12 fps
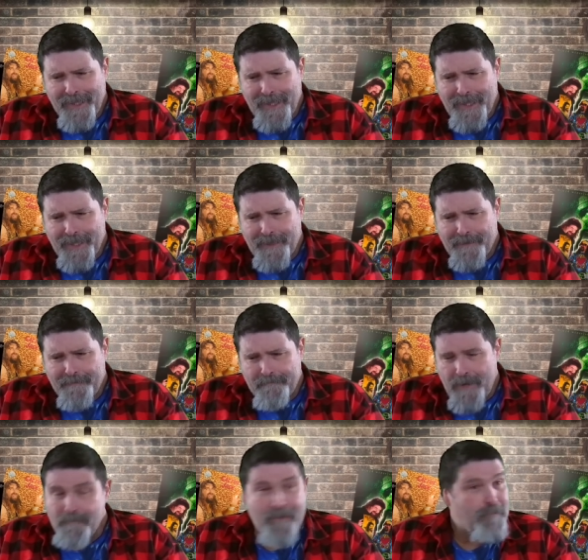
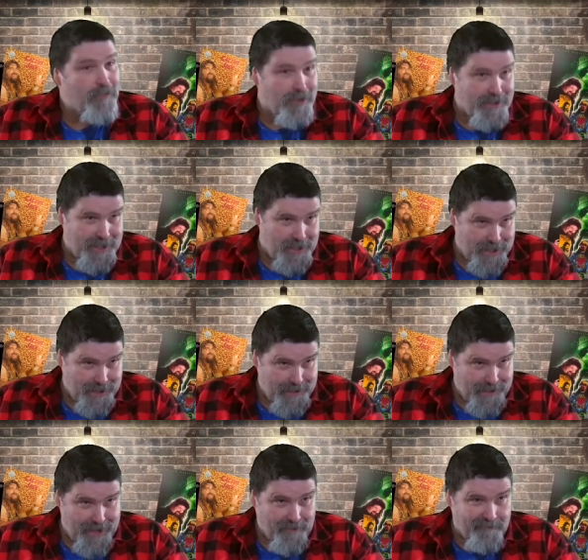um, a member of the
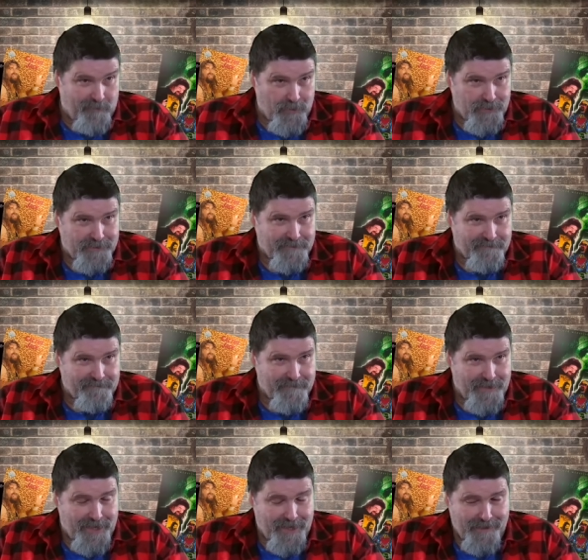uh, Air Force,
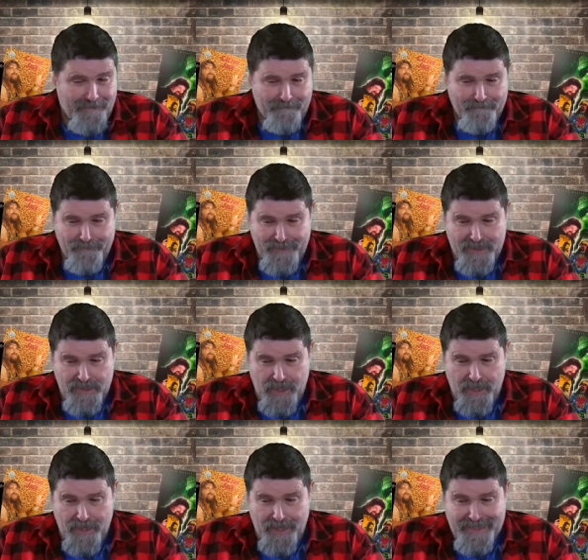right. um, uh,
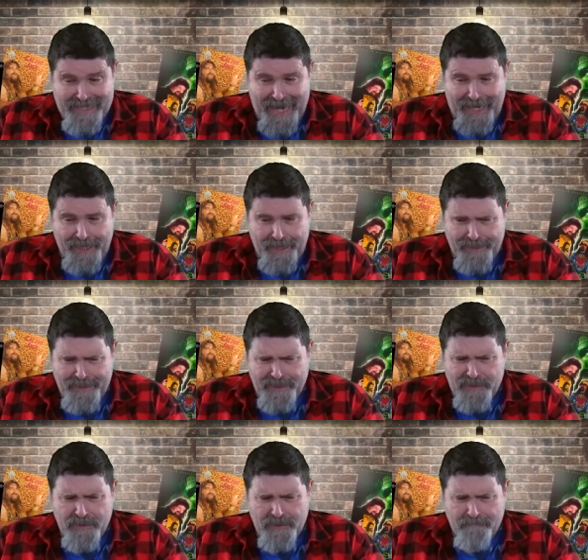a tech, I
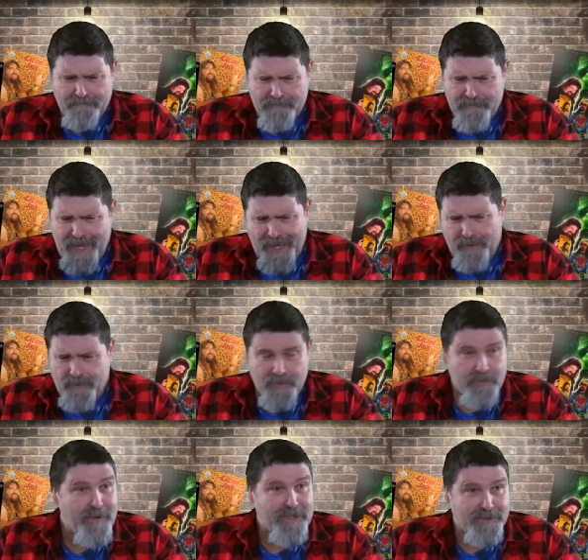think, tech or a
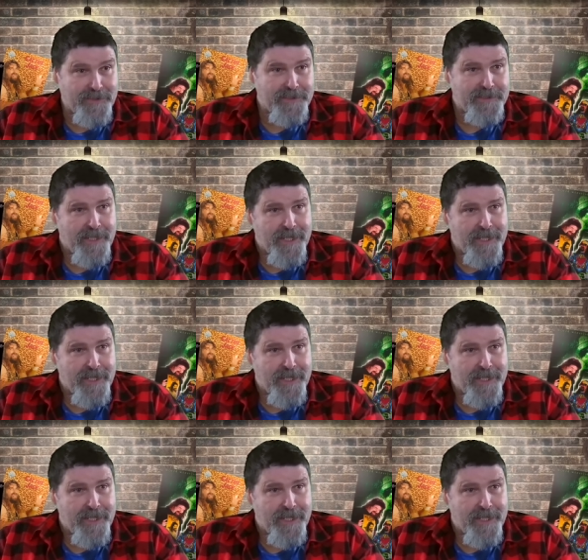specialist.